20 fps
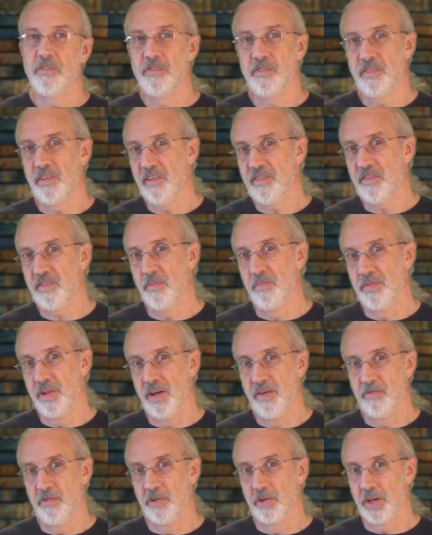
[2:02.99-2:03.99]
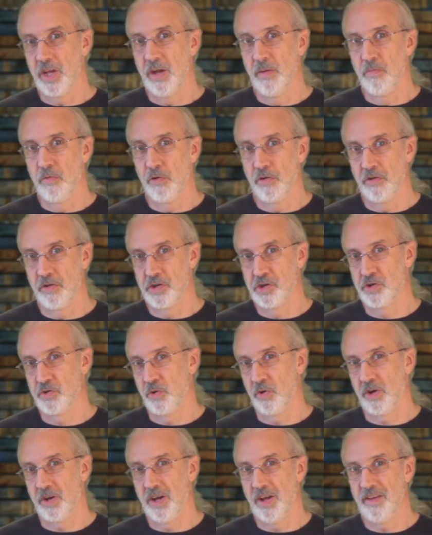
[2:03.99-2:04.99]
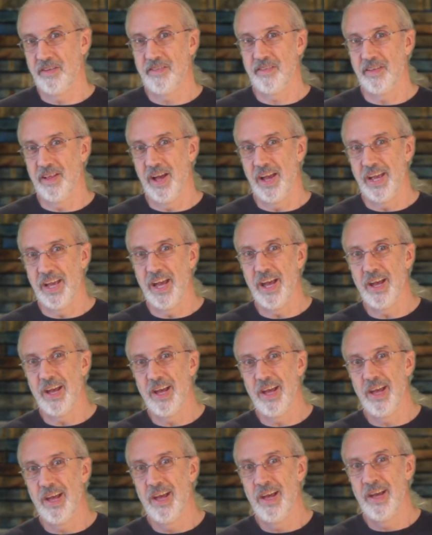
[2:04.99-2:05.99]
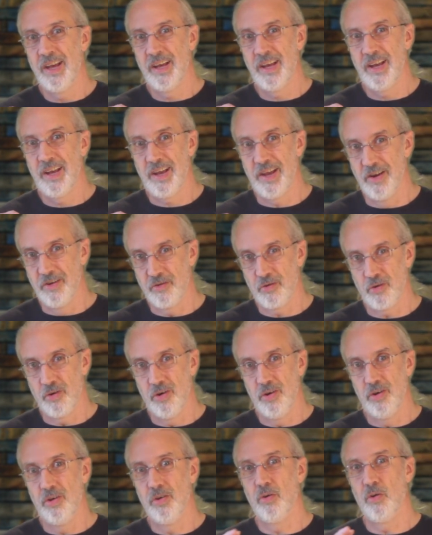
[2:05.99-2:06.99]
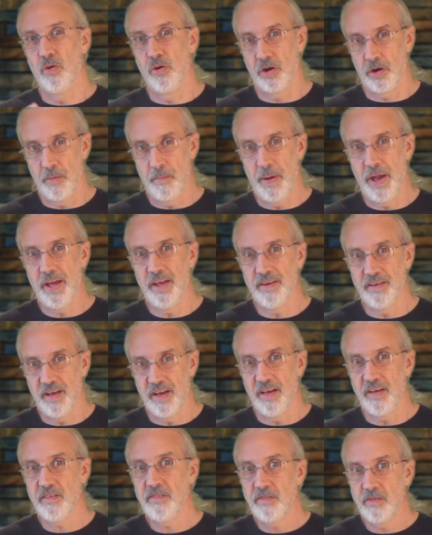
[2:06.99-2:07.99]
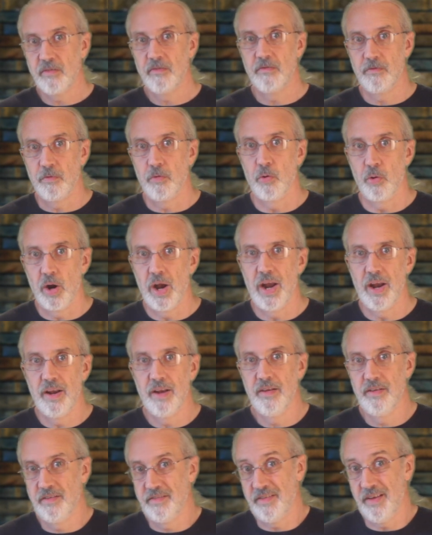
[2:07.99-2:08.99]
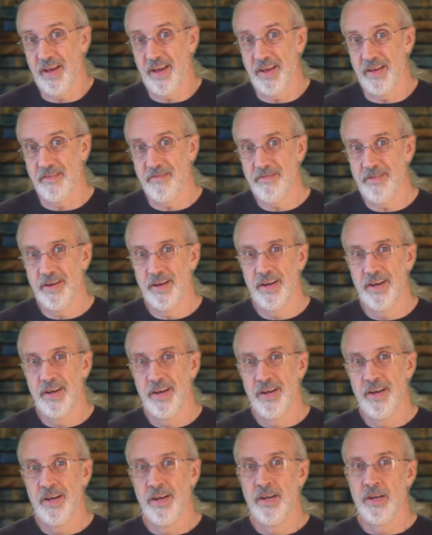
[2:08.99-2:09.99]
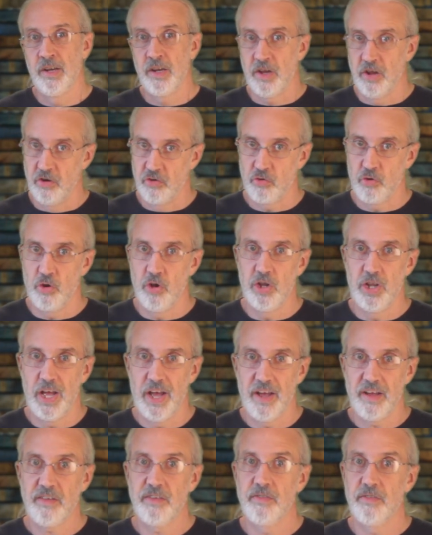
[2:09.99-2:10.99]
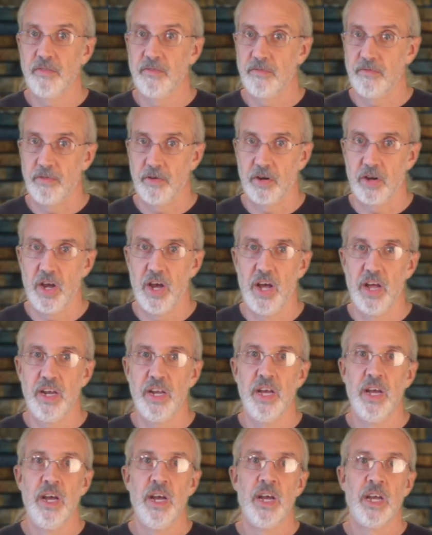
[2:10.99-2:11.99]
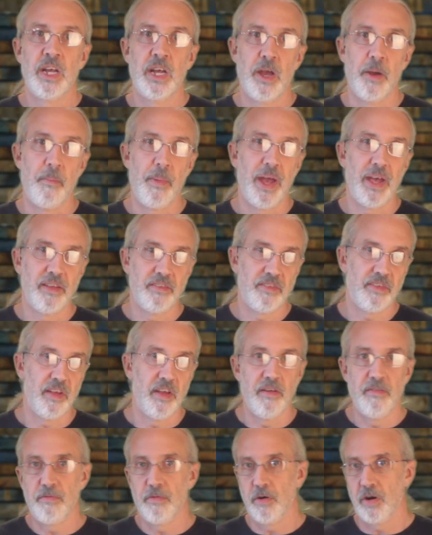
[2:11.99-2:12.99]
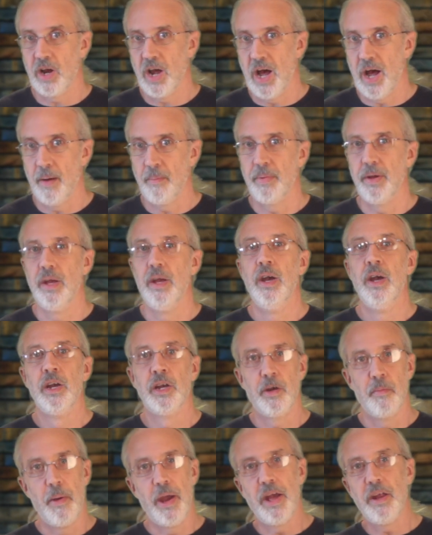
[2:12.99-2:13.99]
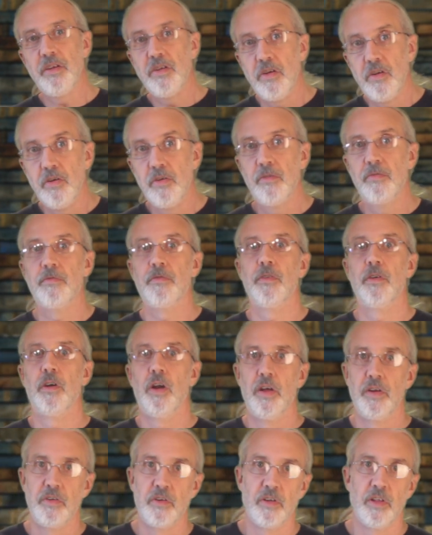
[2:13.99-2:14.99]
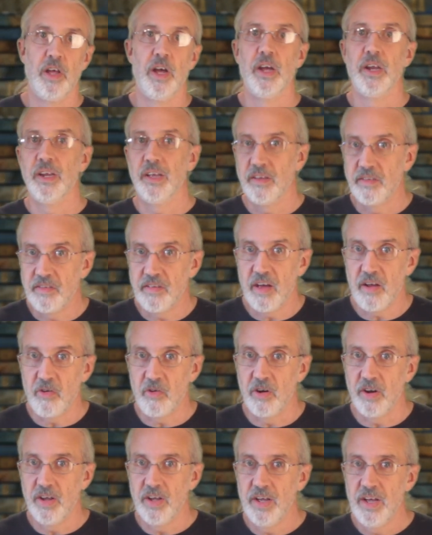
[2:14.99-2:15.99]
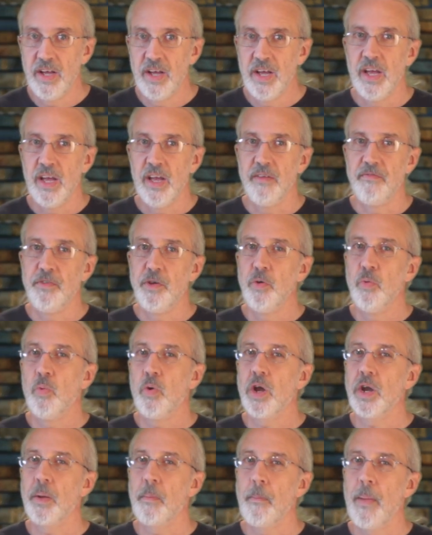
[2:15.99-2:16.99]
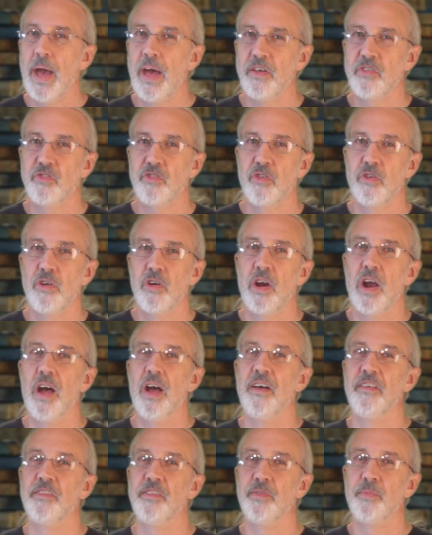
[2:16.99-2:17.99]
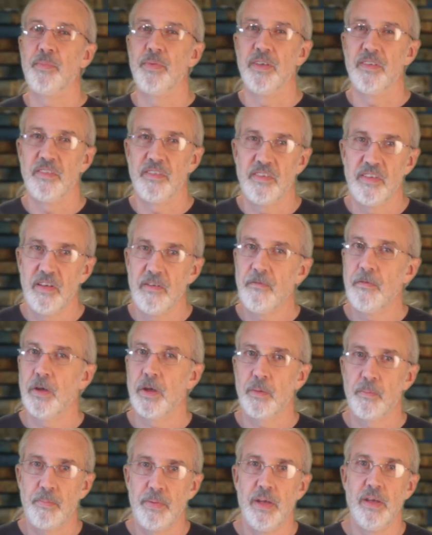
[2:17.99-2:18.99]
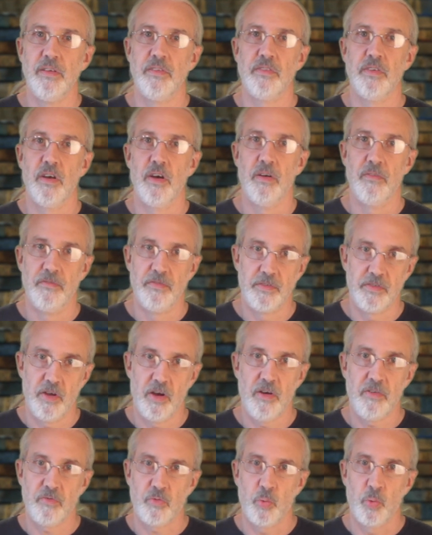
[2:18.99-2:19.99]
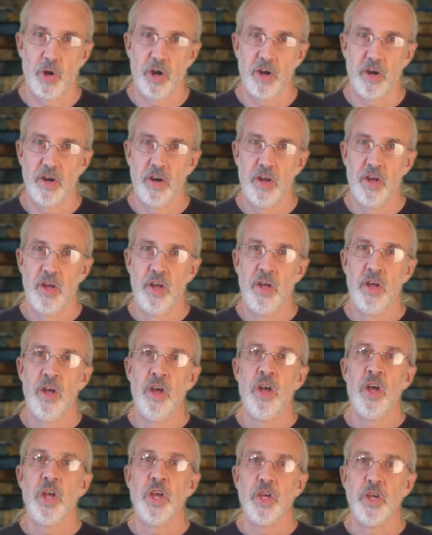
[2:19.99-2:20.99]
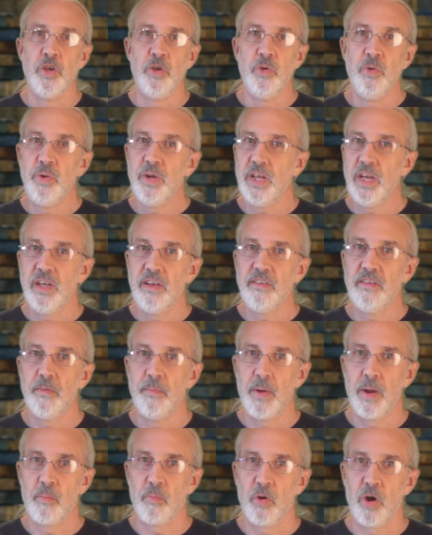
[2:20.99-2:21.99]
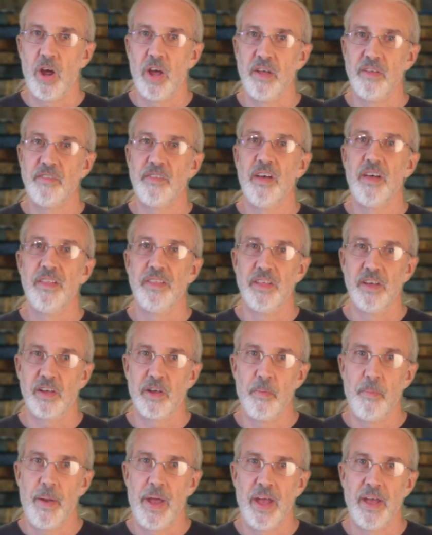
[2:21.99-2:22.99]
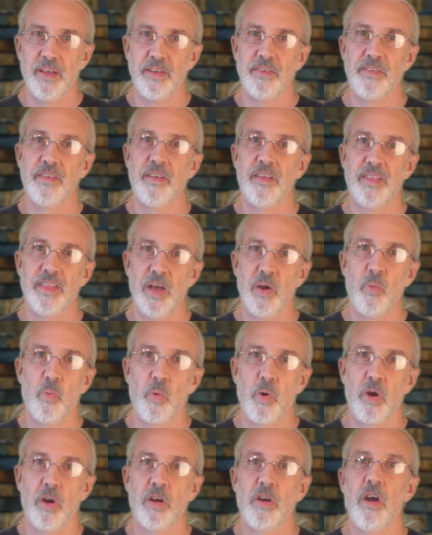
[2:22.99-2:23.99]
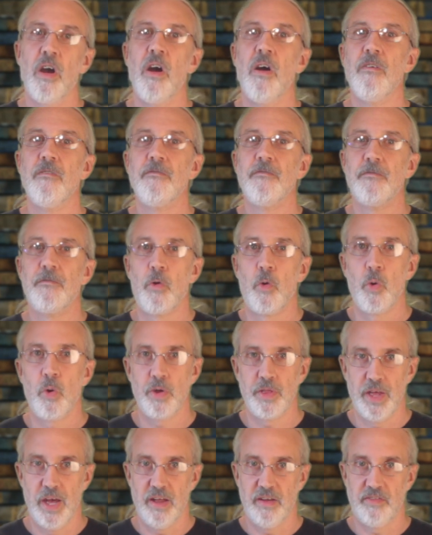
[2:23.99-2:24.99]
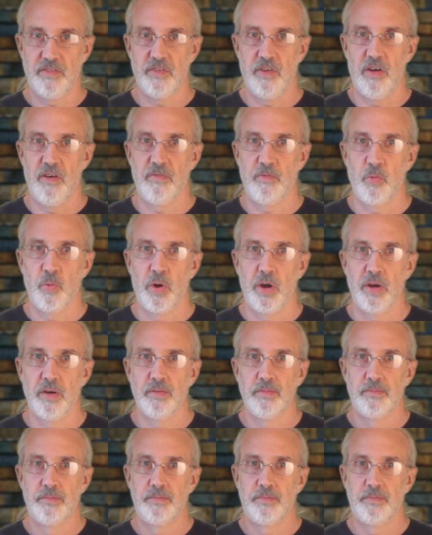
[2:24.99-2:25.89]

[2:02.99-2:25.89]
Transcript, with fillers: system level keyboard shortcuts like Control or Command S for save, Control X for cut, Command C for copy, Command U for underline, etc., if you want to master a specific piece of software, you need to memorize the commands that work for that software.